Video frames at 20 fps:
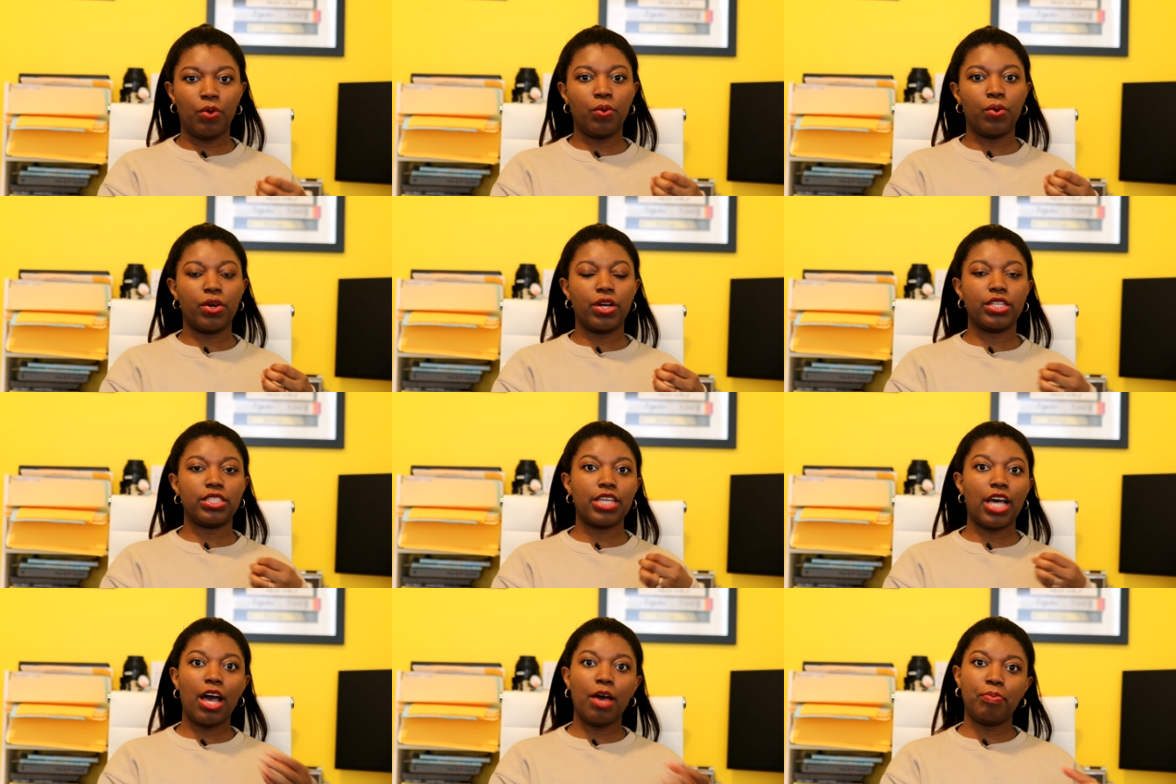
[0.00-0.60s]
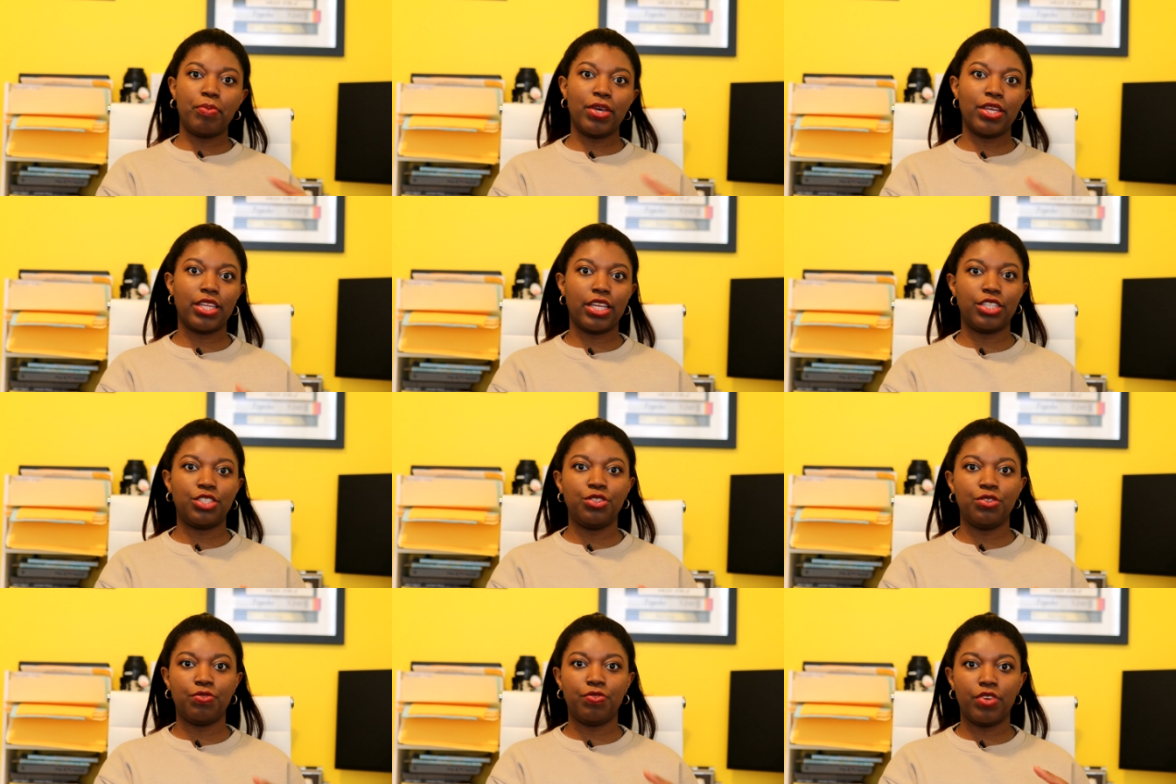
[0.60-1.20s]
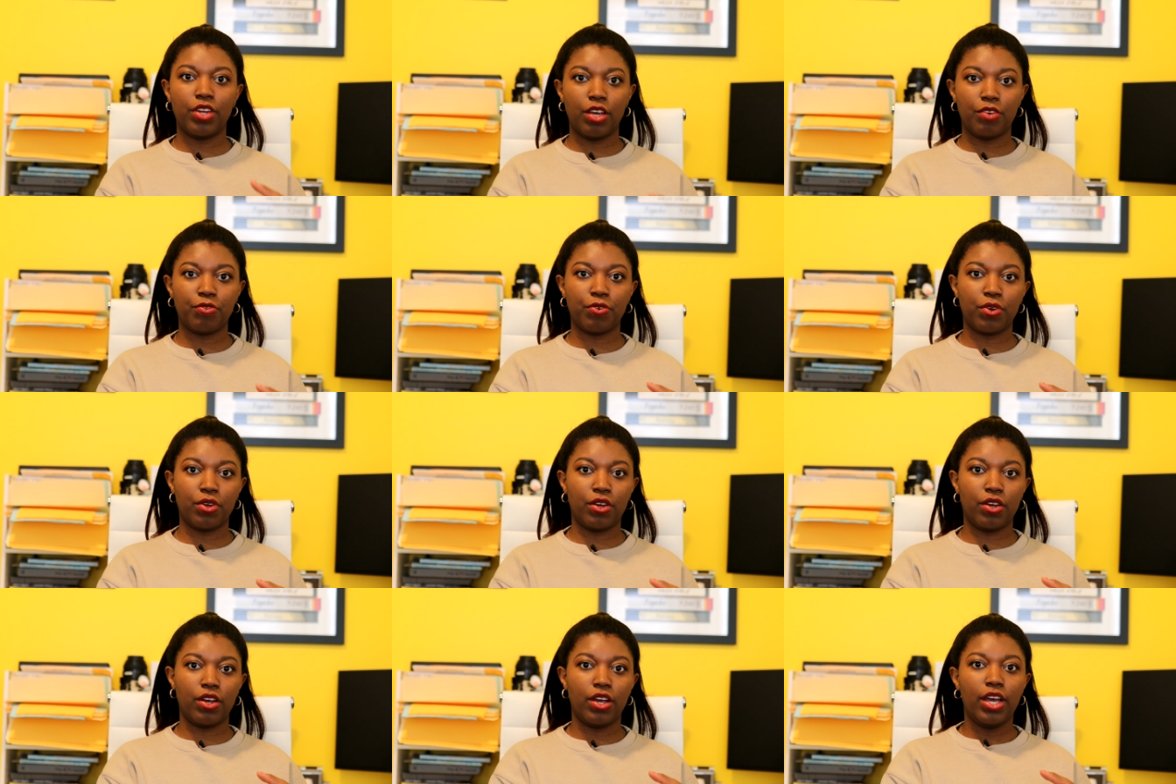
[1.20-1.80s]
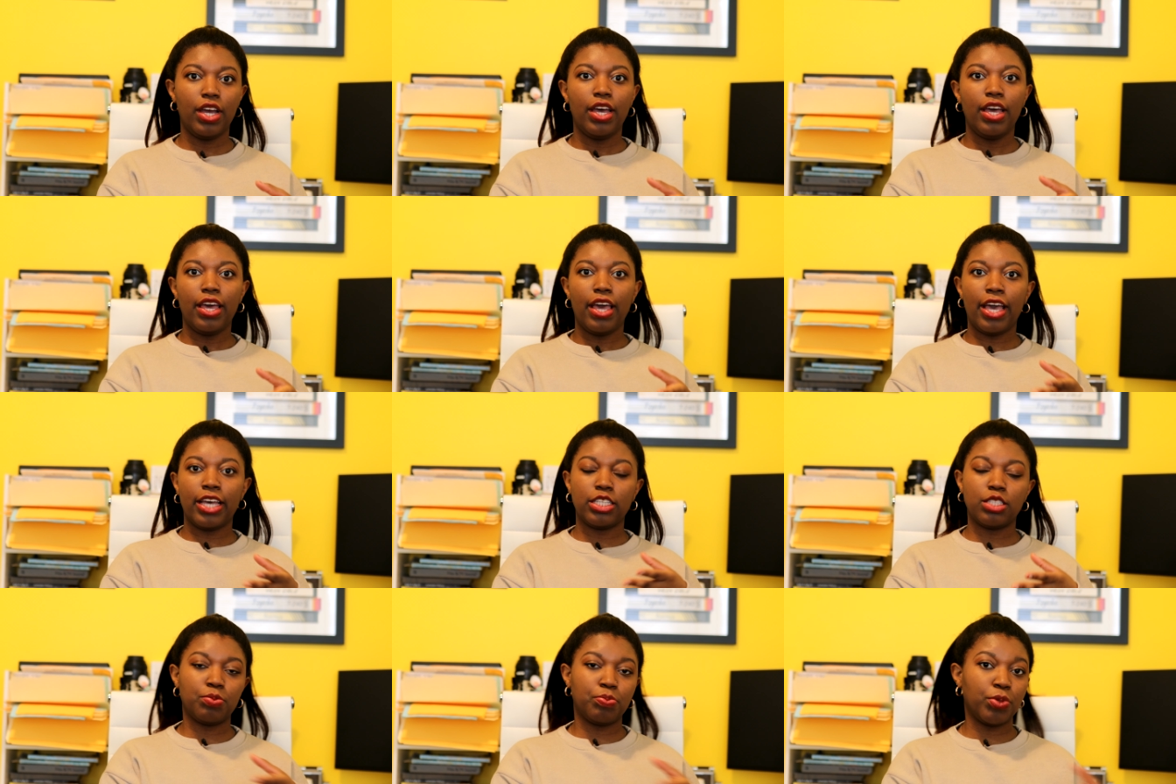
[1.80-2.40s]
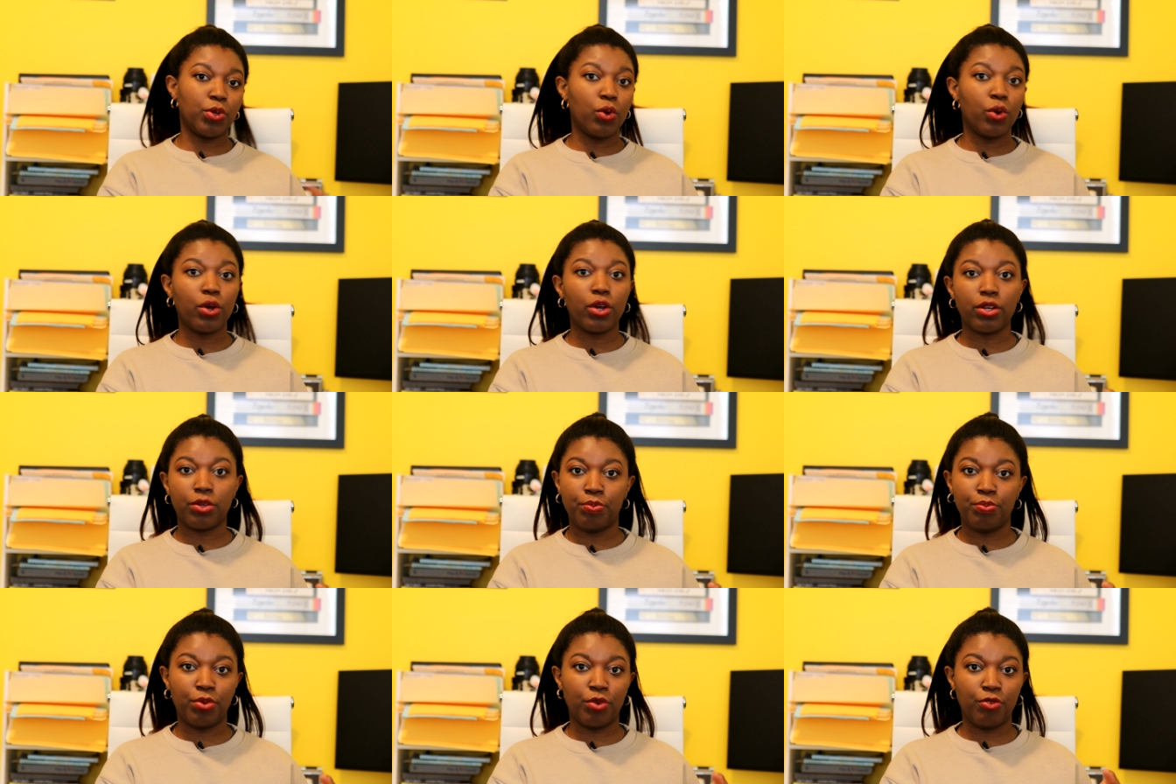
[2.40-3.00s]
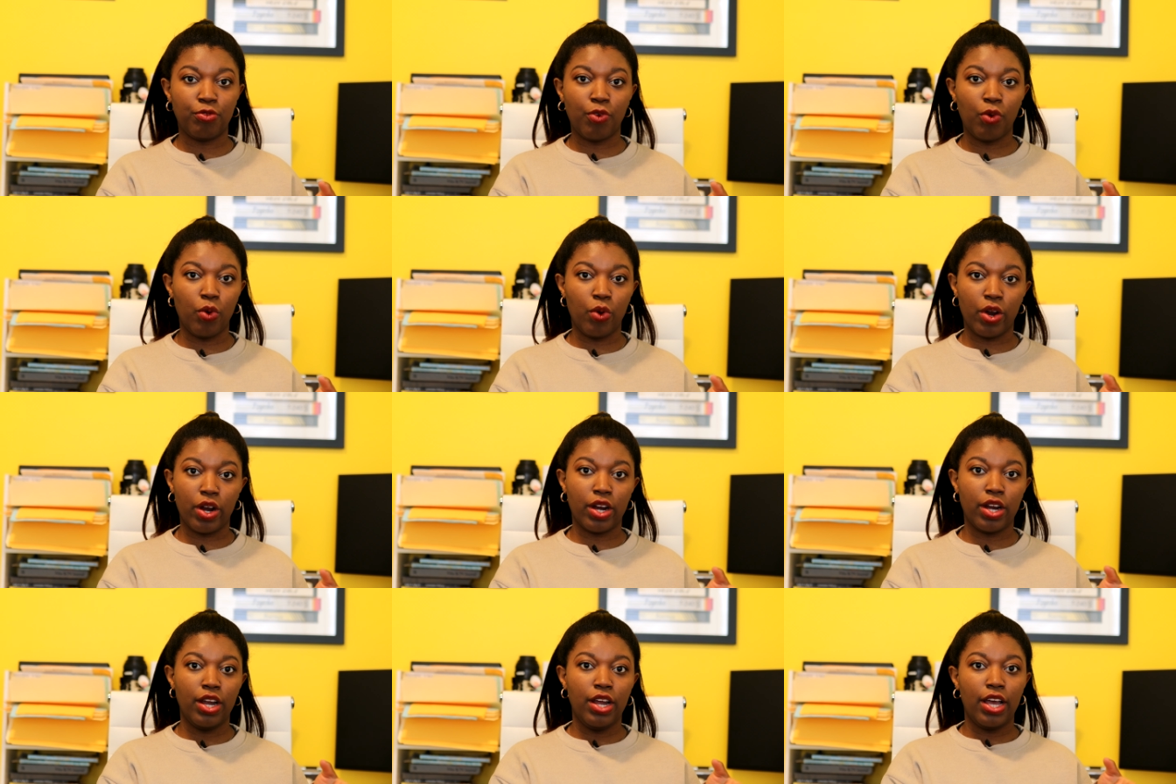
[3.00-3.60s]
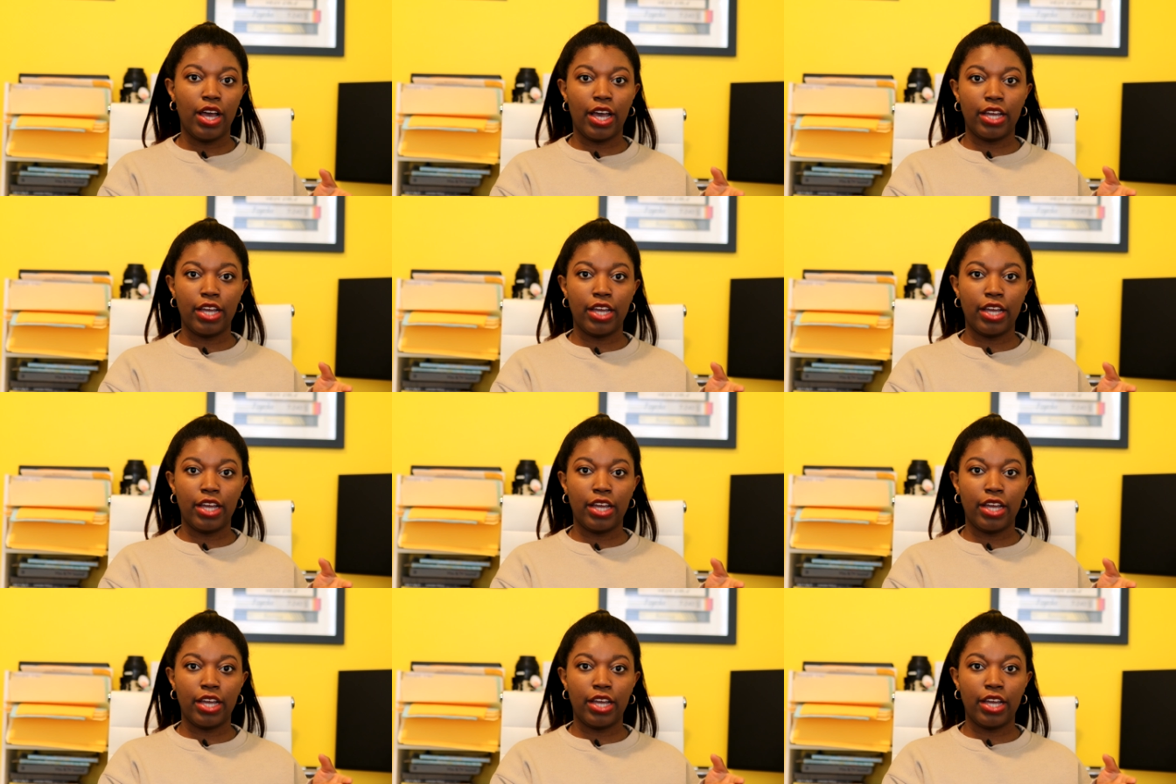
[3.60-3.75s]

or a topic that you've never explored before.